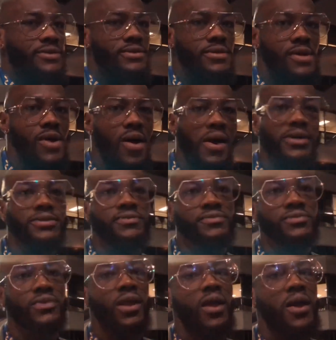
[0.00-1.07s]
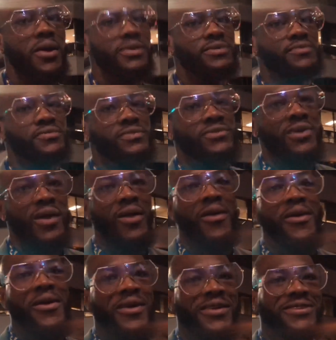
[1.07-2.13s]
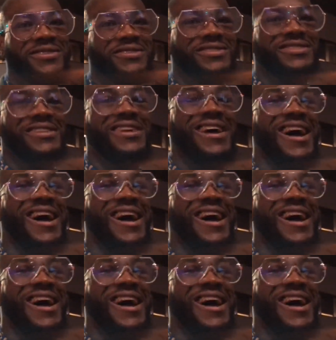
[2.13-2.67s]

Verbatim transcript: then they heard draw. They were celebrating like they won the lotto.